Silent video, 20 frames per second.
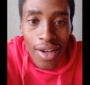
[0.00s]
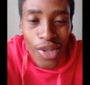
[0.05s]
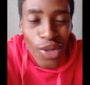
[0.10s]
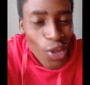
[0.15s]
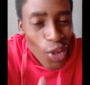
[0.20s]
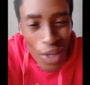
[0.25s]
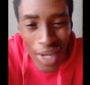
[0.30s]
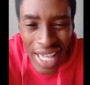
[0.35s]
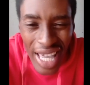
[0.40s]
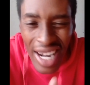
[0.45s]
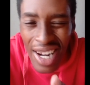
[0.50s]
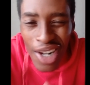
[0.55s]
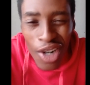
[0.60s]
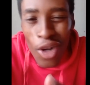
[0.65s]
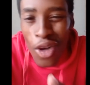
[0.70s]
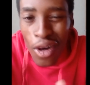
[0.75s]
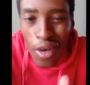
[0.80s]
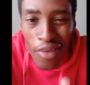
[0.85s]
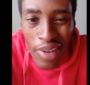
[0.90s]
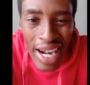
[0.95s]
you don't get a
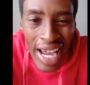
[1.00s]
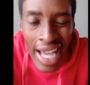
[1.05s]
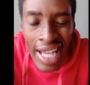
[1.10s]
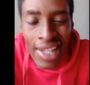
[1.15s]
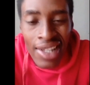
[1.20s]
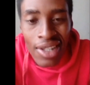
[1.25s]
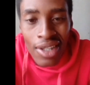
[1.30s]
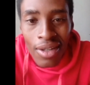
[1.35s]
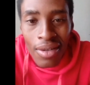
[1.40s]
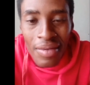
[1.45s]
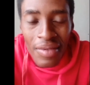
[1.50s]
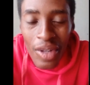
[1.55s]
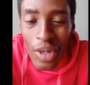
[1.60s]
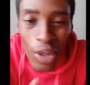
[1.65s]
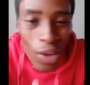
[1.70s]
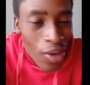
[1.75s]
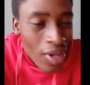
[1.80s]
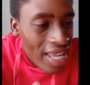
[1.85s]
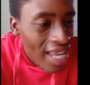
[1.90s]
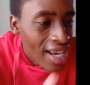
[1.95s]
lot of likes,
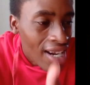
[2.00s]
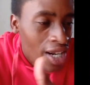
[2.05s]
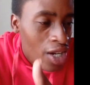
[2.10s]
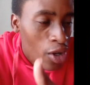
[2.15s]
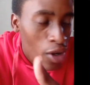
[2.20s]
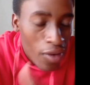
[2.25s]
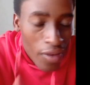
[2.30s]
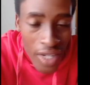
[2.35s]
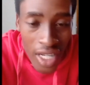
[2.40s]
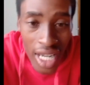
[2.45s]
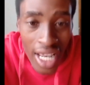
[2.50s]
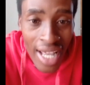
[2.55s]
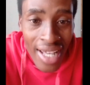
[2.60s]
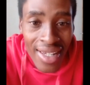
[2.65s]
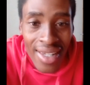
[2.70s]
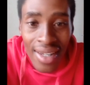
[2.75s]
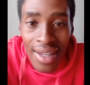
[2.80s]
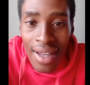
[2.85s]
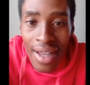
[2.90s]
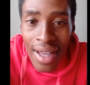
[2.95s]
you don't get a lot of
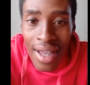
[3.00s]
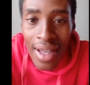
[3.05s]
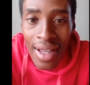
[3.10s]
shares,